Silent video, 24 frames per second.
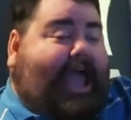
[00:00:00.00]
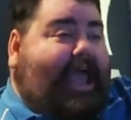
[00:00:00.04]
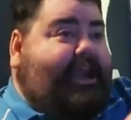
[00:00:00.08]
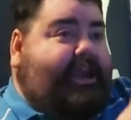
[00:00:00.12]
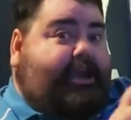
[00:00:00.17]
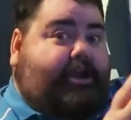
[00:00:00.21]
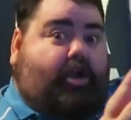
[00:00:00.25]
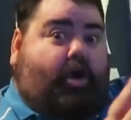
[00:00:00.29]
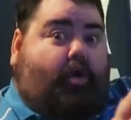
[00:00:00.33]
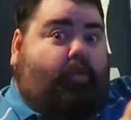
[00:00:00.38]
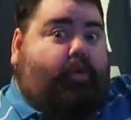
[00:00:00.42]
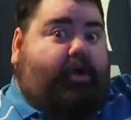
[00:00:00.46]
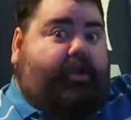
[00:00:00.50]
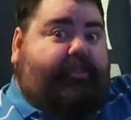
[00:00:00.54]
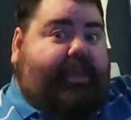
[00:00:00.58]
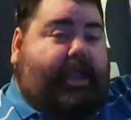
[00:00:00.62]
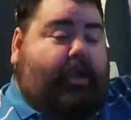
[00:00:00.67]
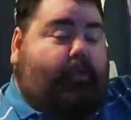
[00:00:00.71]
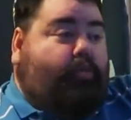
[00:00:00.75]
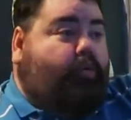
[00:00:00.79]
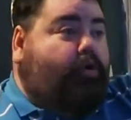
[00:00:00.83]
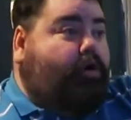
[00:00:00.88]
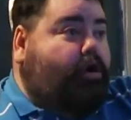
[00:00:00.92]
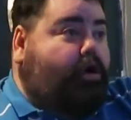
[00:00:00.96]
I didn't know where
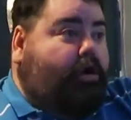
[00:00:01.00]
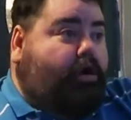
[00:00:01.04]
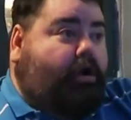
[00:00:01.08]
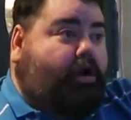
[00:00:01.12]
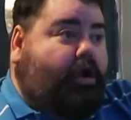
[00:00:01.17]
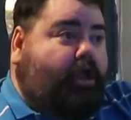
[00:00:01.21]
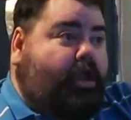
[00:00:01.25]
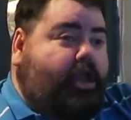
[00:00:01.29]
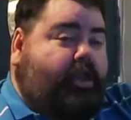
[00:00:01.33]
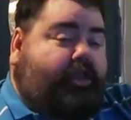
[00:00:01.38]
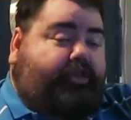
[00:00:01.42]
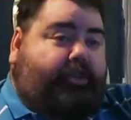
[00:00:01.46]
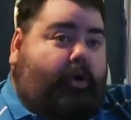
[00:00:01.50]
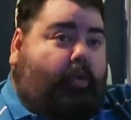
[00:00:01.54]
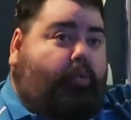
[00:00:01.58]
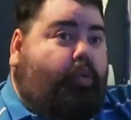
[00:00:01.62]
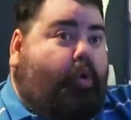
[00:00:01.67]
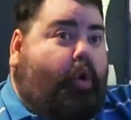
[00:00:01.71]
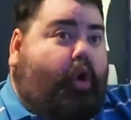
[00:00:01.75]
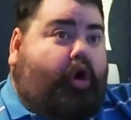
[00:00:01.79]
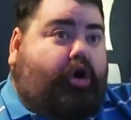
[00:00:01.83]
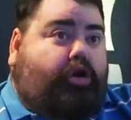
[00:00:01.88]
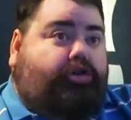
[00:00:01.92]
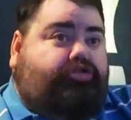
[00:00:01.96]
they were. Yeah, the
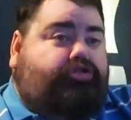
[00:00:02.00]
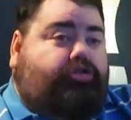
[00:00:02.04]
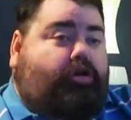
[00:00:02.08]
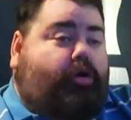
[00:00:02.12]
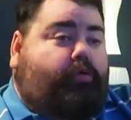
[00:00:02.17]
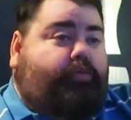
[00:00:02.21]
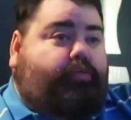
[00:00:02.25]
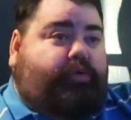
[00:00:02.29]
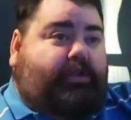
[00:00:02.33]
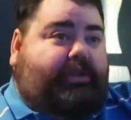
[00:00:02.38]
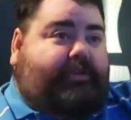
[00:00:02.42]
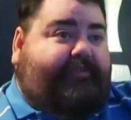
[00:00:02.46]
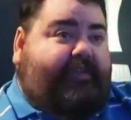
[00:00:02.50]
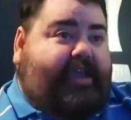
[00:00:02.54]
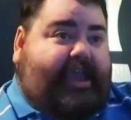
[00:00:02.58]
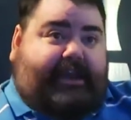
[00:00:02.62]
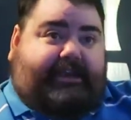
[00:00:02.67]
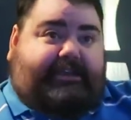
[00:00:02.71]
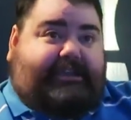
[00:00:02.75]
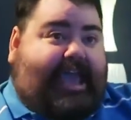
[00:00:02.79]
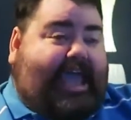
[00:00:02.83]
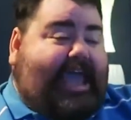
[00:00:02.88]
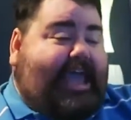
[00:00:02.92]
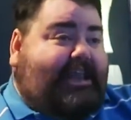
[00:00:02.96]
wardrobe was
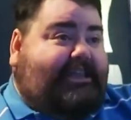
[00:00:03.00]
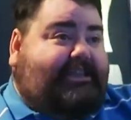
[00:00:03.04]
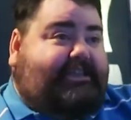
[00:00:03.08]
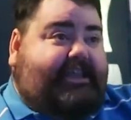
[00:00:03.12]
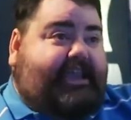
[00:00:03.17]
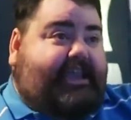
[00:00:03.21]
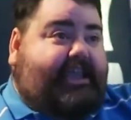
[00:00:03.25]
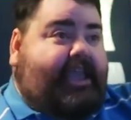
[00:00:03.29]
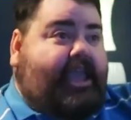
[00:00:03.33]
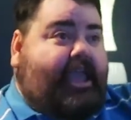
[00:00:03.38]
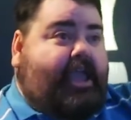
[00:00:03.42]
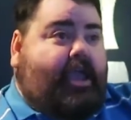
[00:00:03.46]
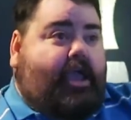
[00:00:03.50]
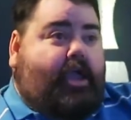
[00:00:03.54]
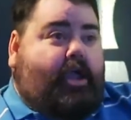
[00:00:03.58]
fantastic.